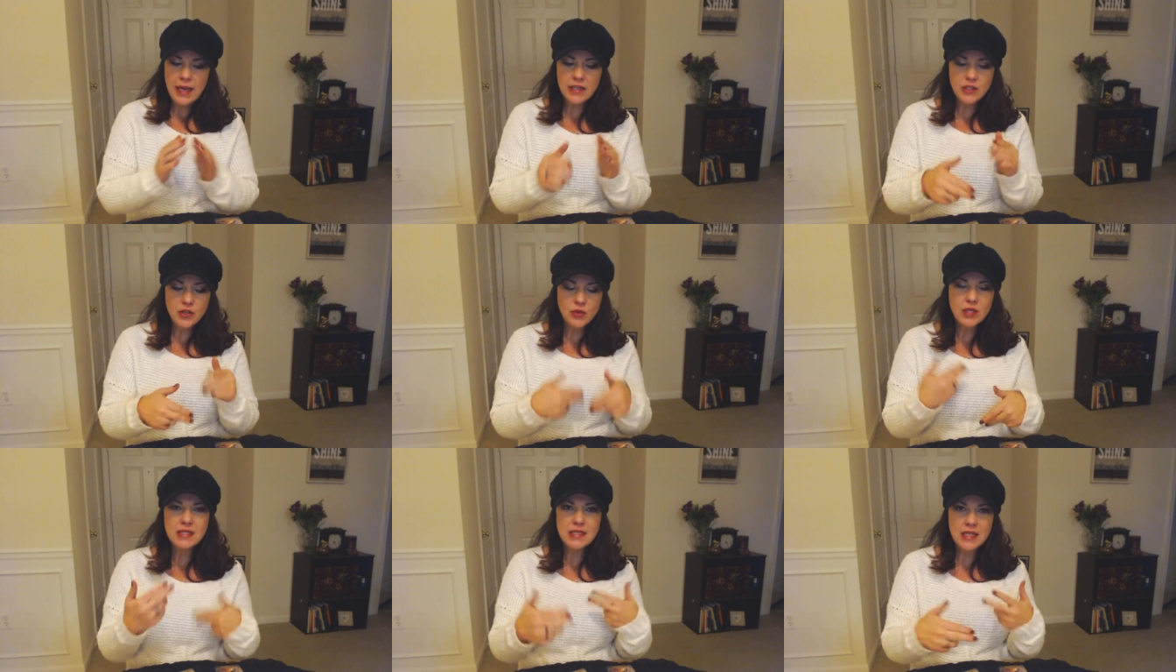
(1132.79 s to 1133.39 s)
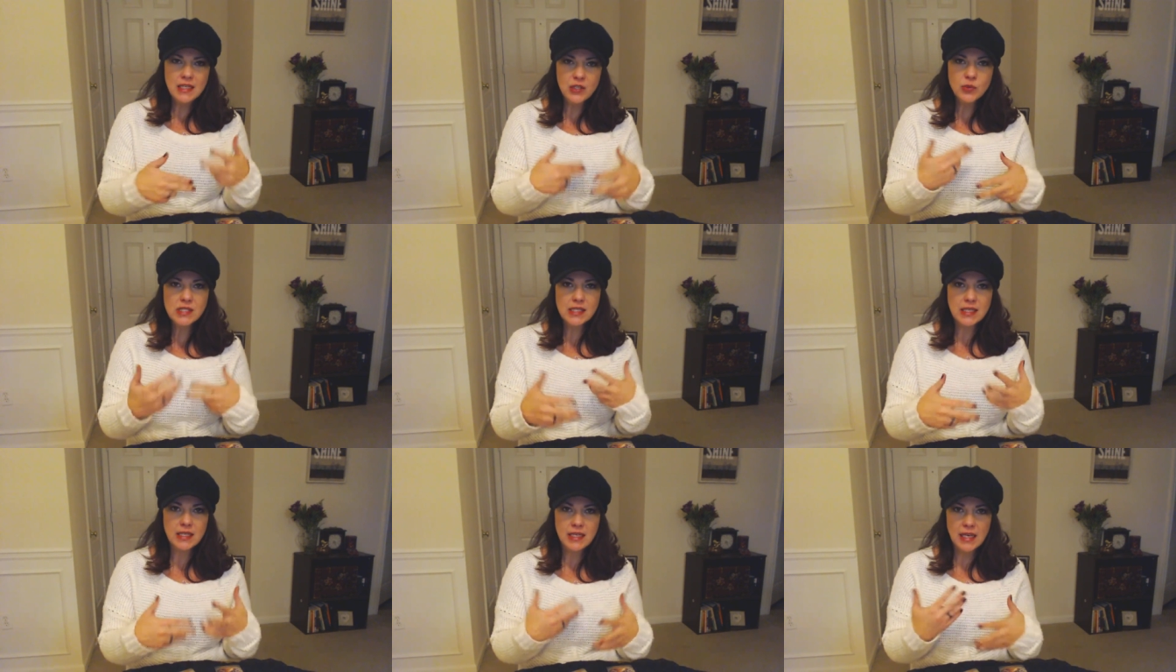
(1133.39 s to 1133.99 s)
and you
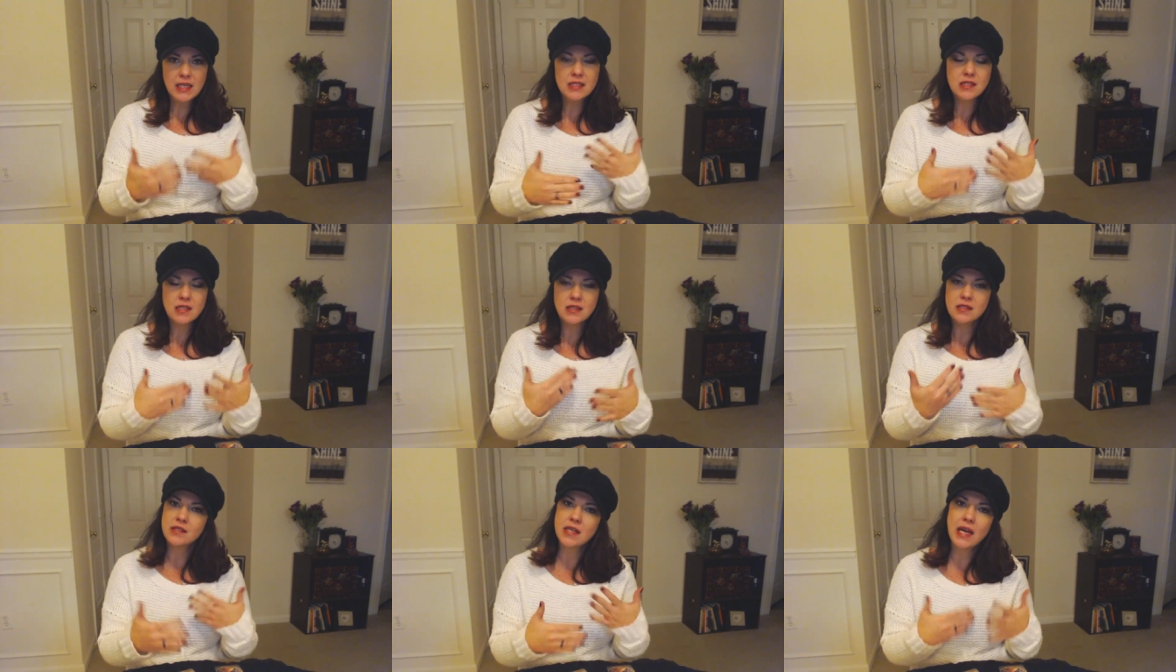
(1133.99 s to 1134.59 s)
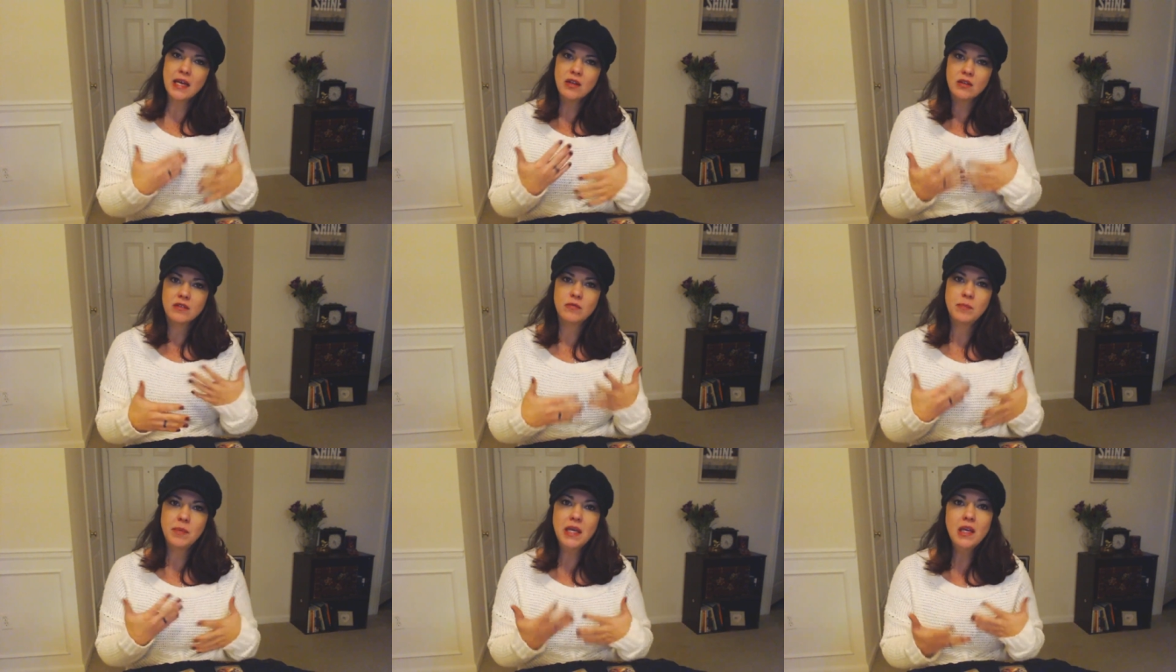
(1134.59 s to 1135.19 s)
continuously get into this
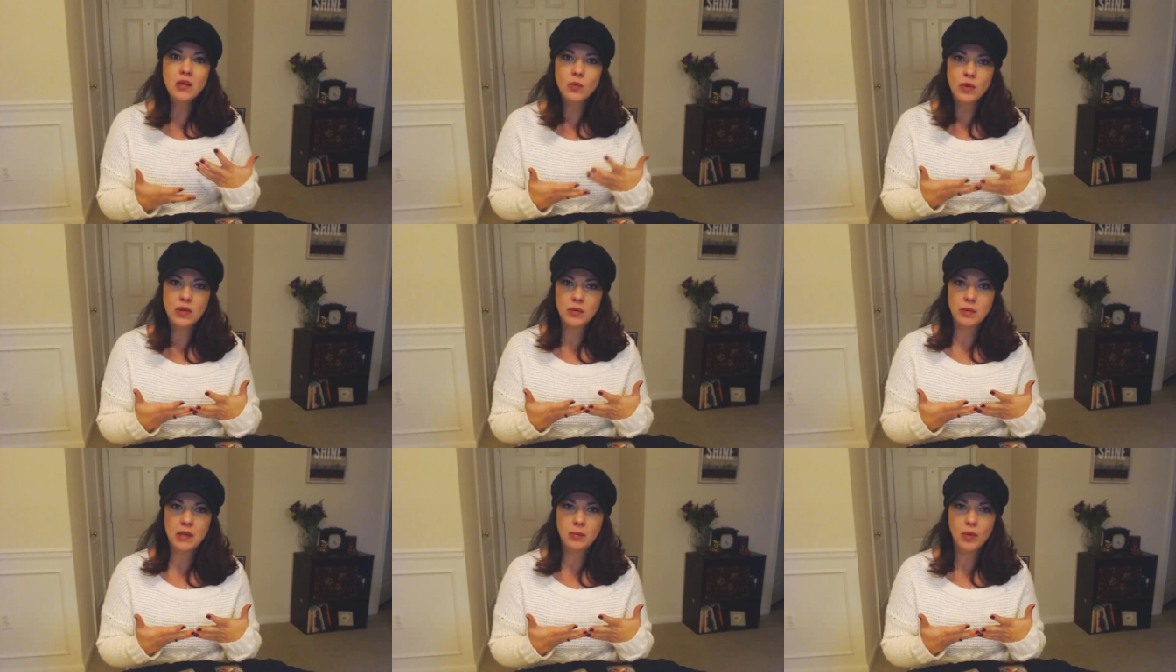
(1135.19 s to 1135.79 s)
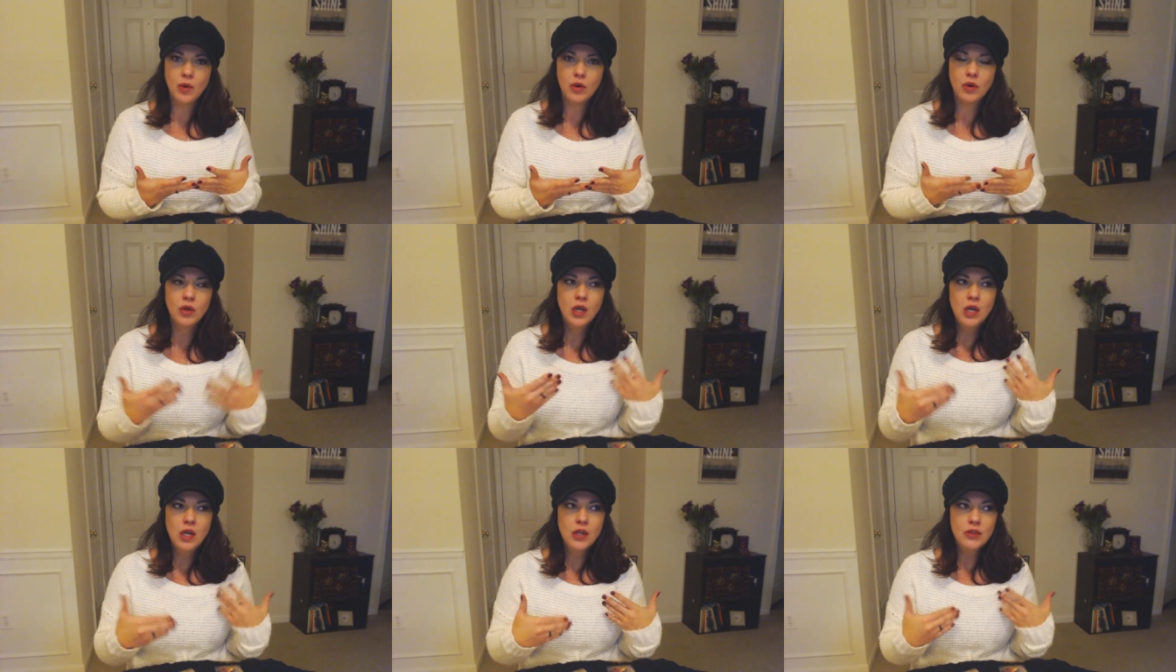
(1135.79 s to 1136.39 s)
cycle of being with
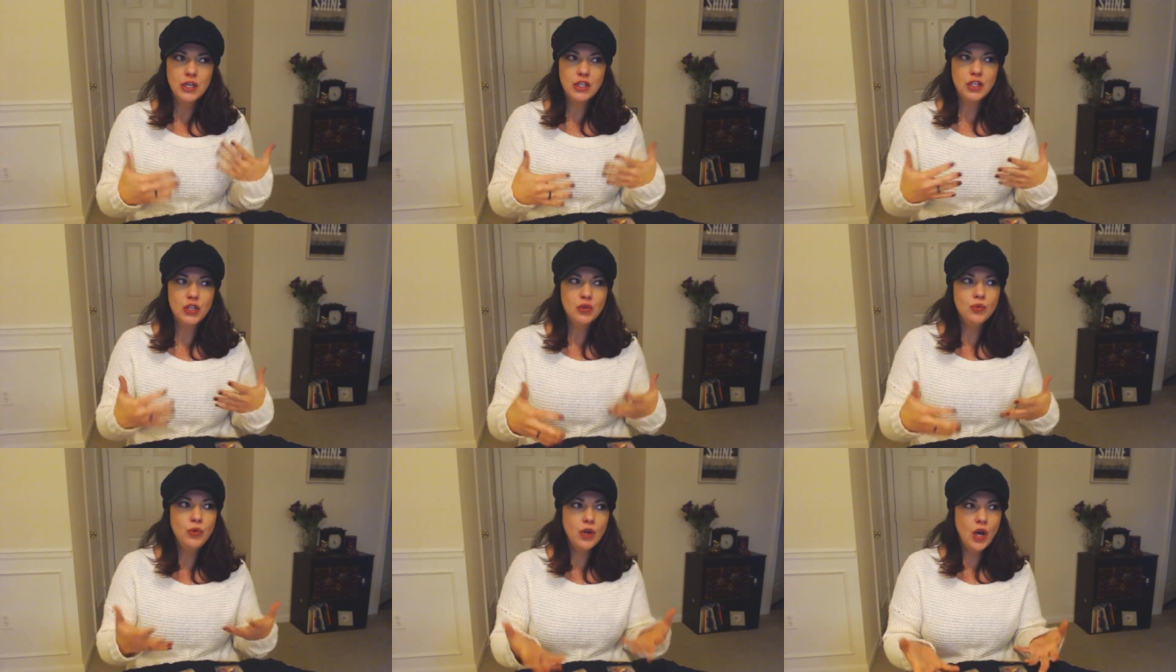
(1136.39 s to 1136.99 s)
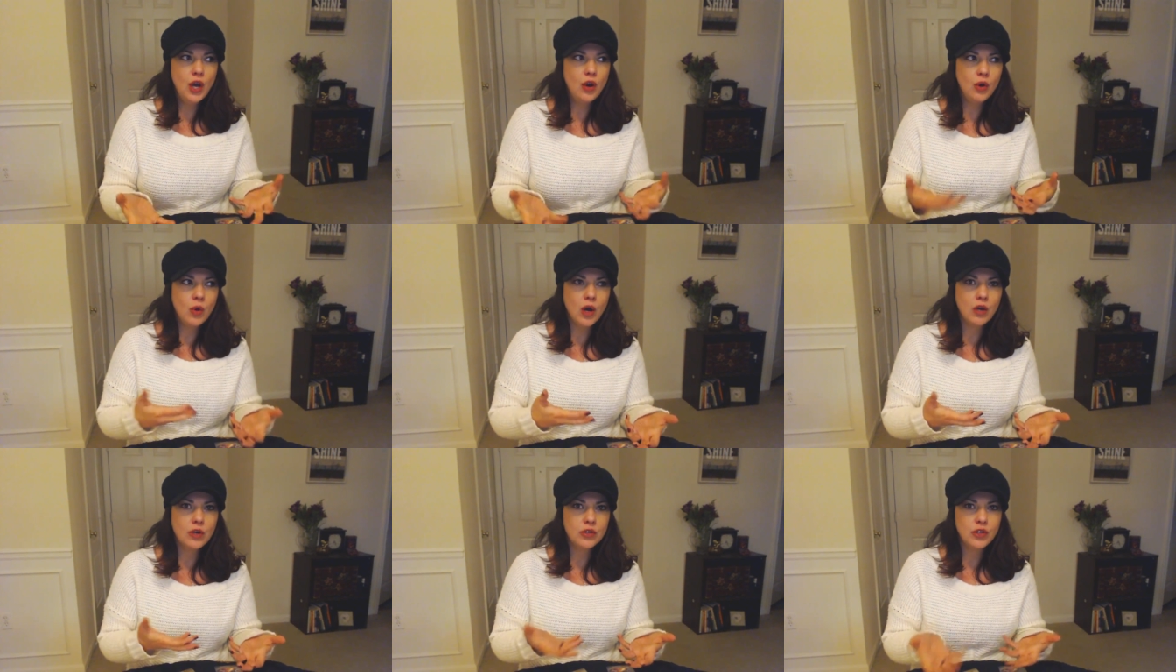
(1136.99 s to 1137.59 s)
people that you
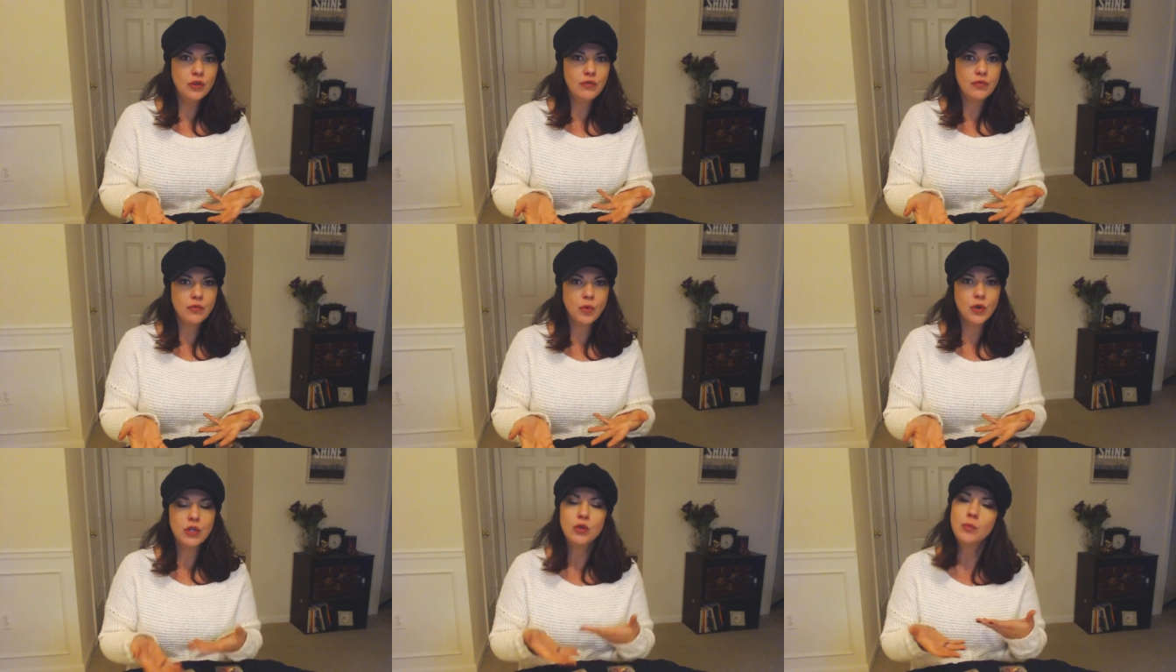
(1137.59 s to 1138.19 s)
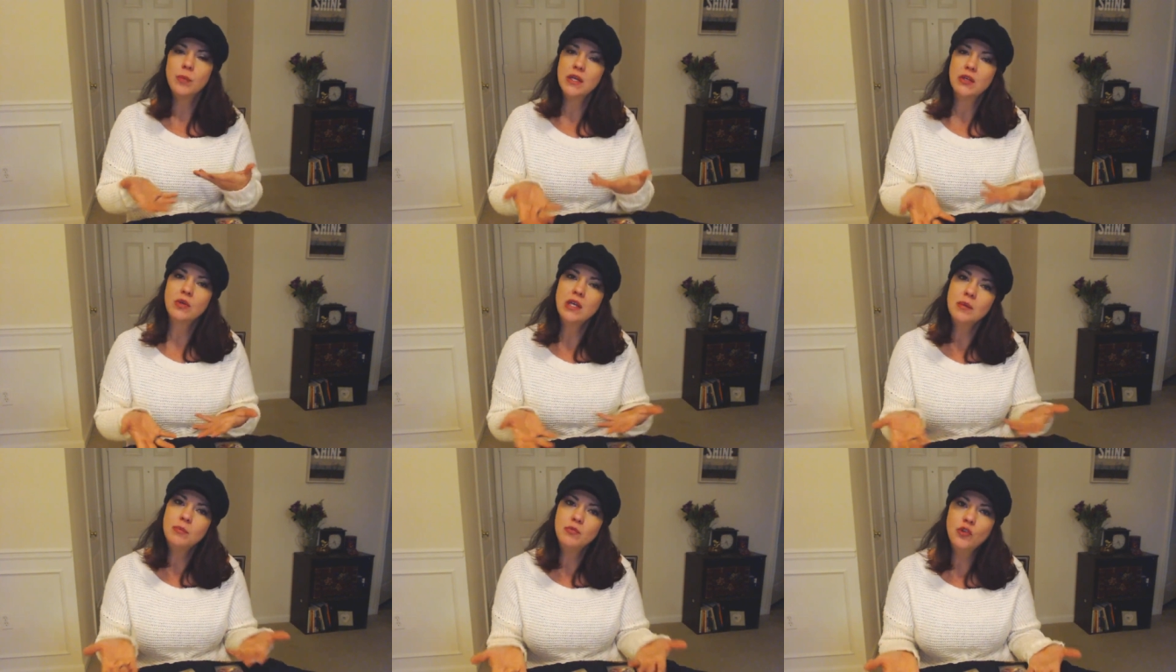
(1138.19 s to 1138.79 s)
know aren't good for you, but
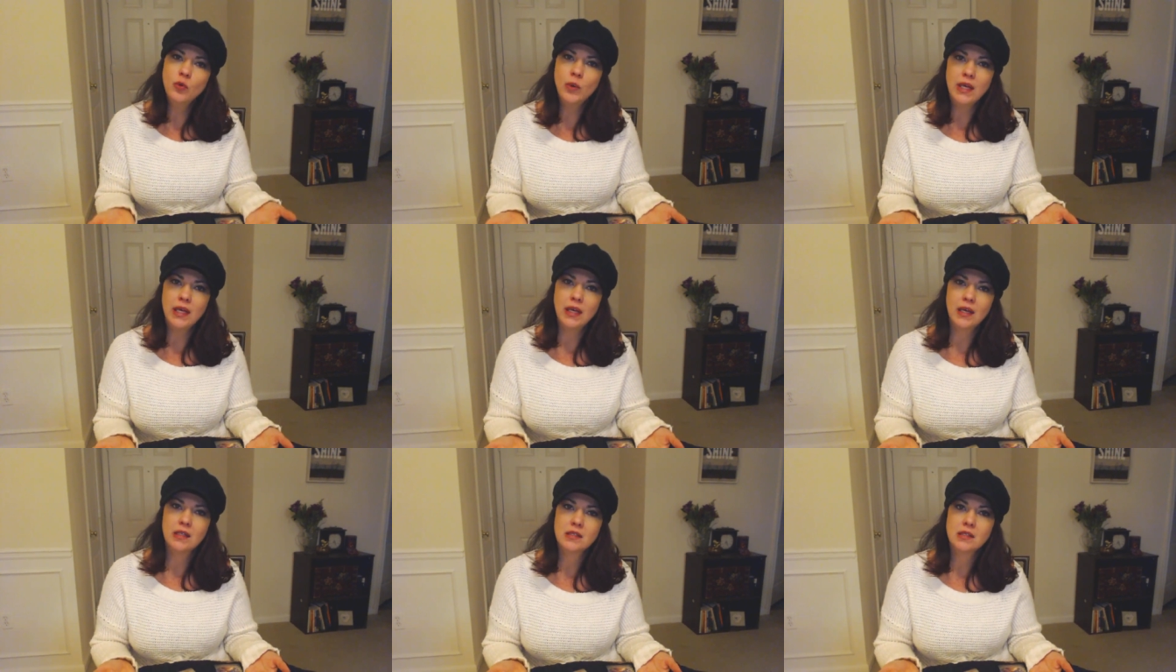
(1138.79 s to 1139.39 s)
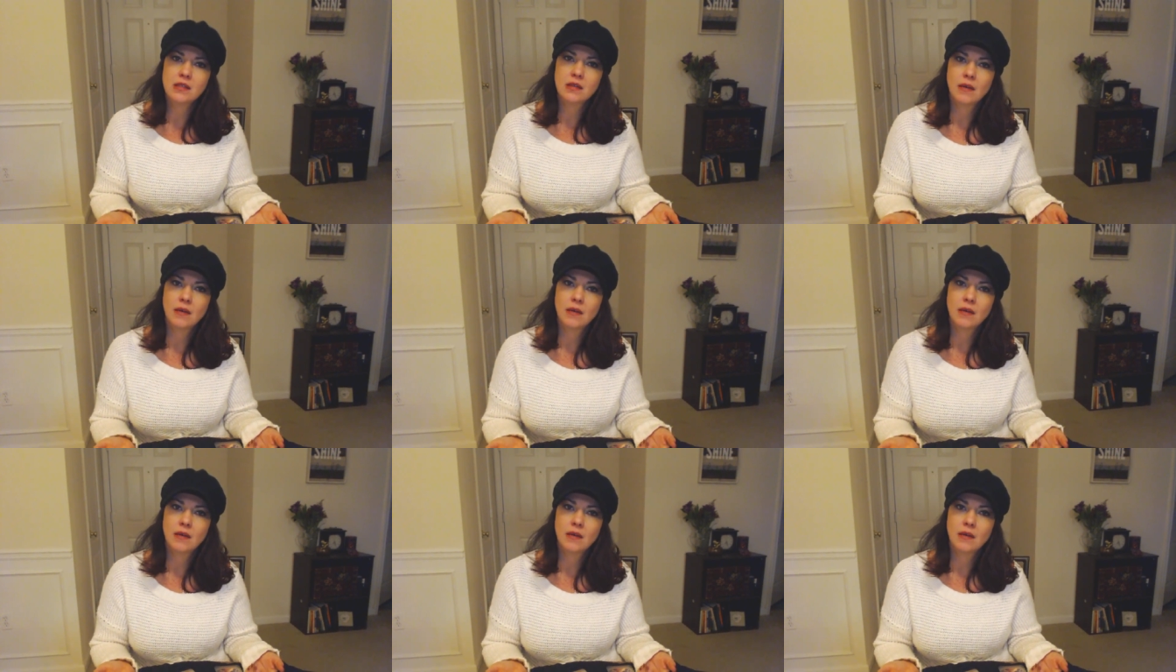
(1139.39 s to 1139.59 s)
you keep doing it